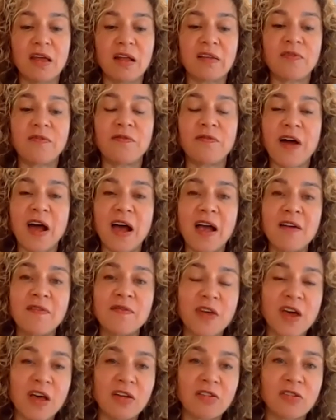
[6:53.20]
That's
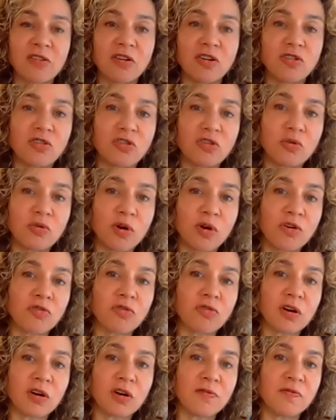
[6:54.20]

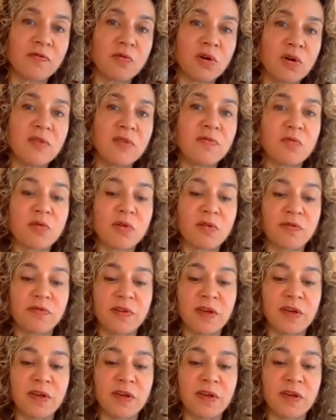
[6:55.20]
5,244